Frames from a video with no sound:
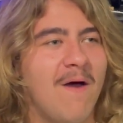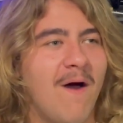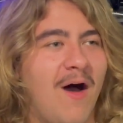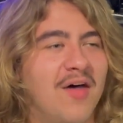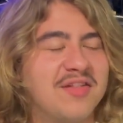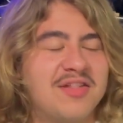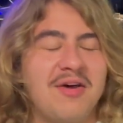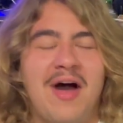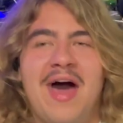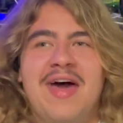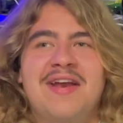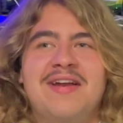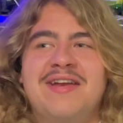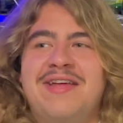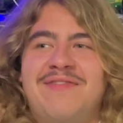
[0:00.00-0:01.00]
I
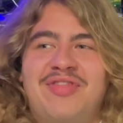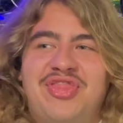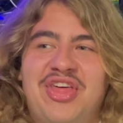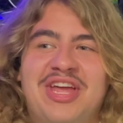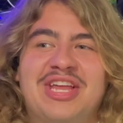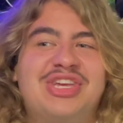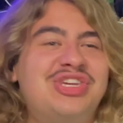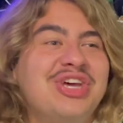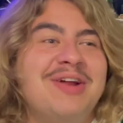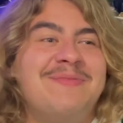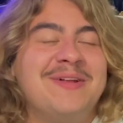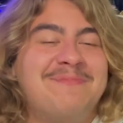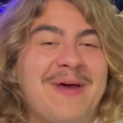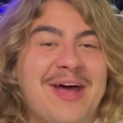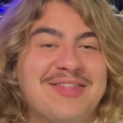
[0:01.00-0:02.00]
didn't even think it should have
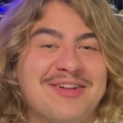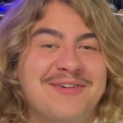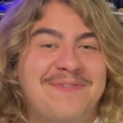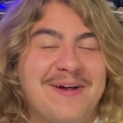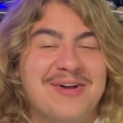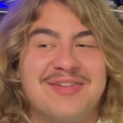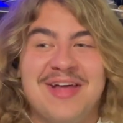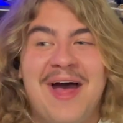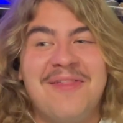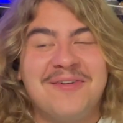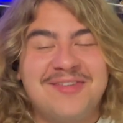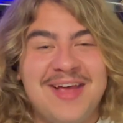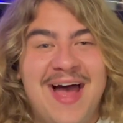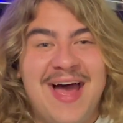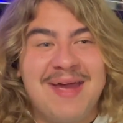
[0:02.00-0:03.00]
been pass interference either
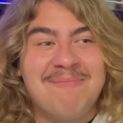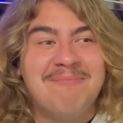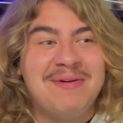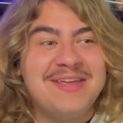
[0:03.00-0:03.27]
time,